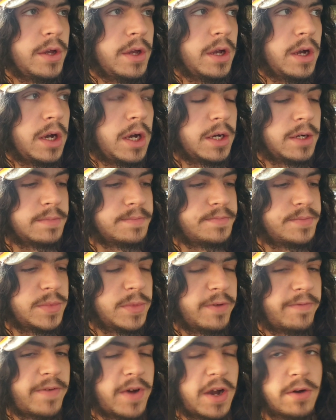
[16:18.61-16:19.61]

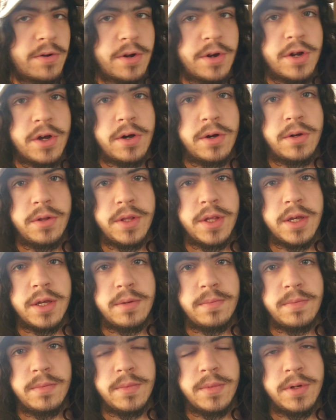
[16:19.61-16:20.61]
If I would have known
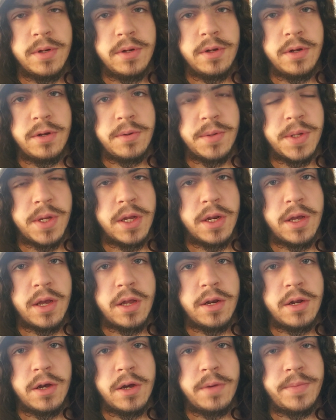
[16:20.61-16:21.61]
that it was going to
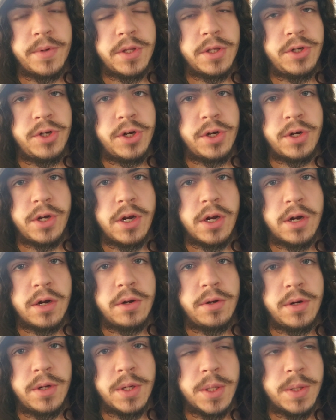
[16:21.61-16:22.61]
end up at the
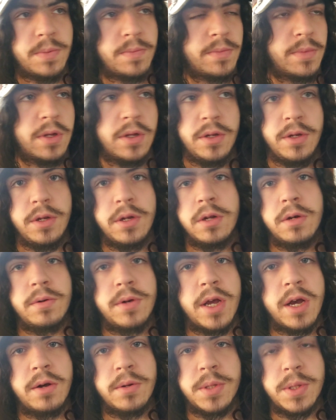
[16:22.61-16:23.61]
junkyard, because,
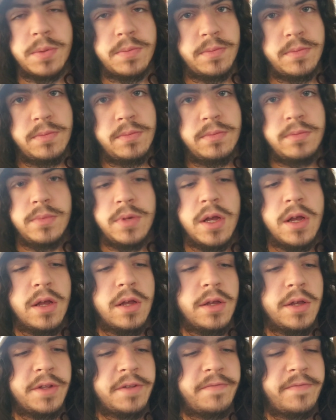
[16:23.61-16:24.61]
now
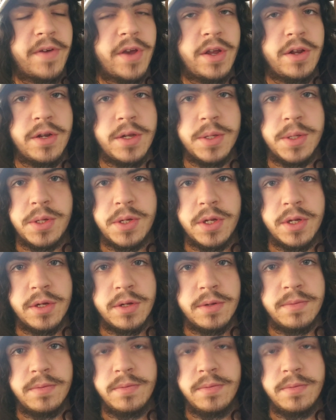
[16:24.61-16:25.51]
its fate is to,